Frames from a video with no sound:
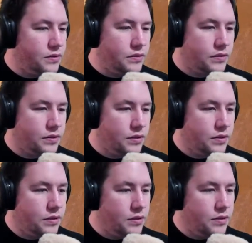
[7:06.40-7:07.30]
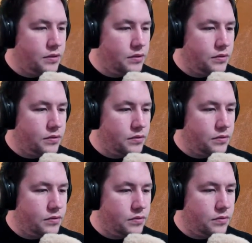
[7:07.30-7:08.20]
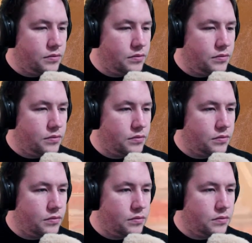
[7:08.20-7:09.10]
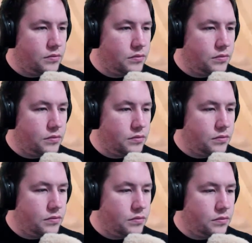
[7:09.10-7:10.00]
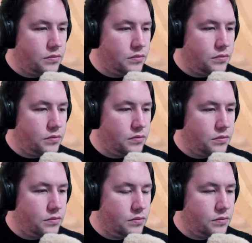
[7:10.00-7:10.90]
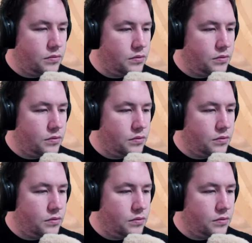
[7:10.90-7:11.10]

Nobody speaks.